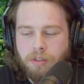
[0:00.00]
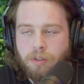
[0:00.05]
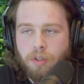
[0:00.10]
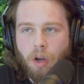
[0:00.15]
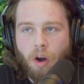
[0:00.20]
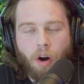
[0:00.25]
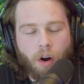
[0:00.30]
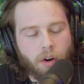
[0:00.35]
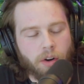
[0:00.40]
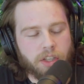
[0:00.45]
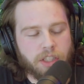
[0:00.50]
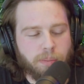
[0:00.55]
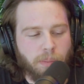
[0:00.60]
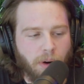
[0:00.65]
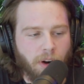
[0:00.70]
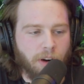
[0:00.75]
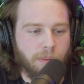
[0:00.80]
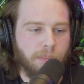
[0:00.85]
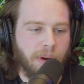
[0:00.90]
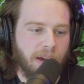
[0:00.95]
The hardest
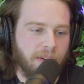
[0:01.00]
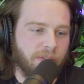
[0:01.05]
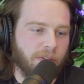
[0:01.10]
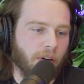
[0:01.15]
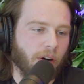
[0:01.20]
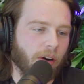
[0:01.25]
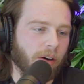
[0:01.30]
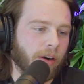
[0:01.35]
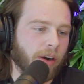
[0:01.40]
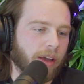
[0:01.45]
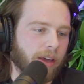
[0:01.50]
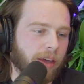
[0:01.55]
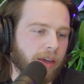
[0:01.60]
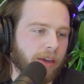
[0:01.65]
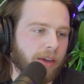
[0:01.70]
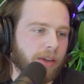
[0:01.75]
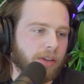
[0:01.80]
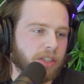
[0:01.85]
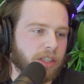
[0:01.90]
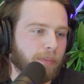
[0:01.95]
part by far
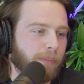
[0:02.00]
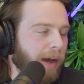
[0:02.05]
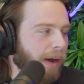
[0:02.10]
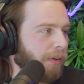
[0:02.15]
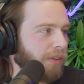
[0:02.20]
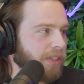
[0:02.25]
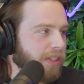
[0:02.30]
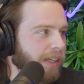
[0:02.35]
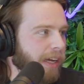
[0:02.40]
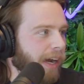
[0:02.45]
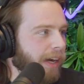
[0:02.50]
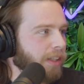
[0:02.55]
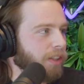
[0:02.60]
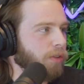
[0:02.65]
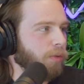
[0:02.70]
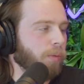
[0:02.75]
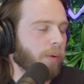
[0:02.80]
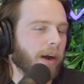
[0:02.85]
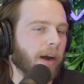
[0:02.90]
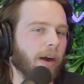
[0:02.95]
is the balancing act
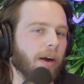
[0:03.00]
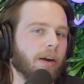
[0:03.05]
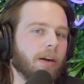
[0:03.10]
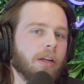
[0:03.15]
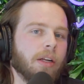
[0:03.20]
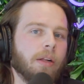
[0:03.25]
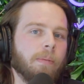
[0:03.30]
where,